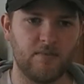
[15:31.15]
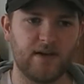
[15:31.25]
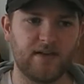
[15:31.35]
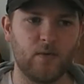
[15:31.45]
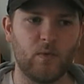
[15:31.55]

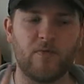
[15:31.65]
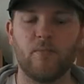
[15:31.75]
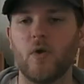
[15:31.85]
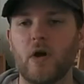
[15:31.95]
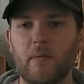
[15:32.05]
but with
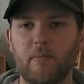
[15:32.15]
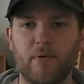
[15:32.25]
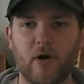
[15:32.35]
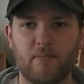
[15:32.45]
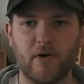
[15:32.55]
more
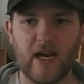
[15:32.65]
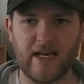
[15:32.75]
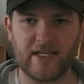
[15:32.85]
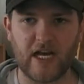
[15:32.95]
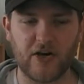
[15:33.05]
proper
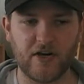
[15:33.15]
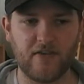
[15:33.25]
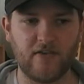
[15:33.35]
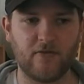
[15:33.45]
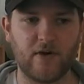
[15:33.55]

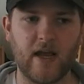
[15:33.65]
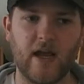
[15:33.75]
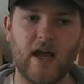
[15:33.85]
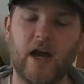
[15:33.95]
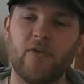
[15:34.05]
antagonists for
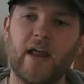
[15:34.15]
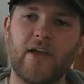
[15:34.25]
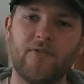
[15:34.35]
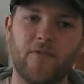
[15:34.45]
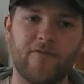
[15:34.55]
the Iron
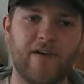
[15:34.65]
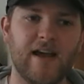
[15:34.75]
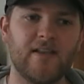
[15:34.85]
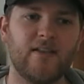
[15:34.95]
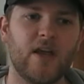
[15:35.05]
Hands to
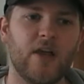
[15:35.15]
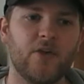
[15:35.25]
fight.